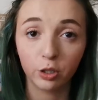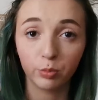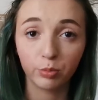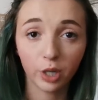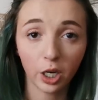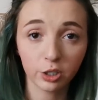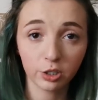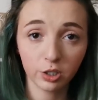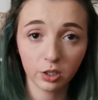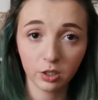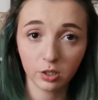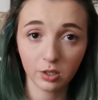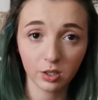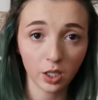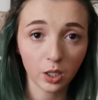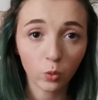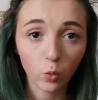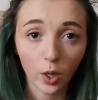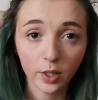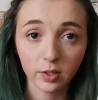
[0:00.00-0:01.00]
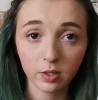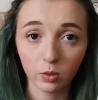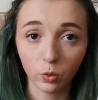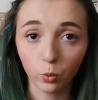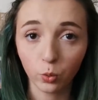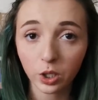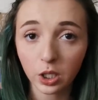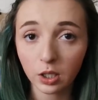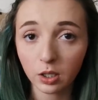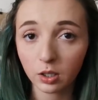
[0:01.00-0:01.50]
your brushes like once a
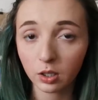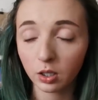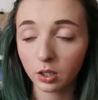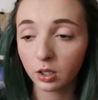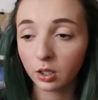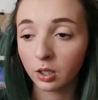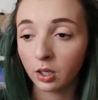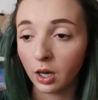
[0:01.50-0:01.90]
week.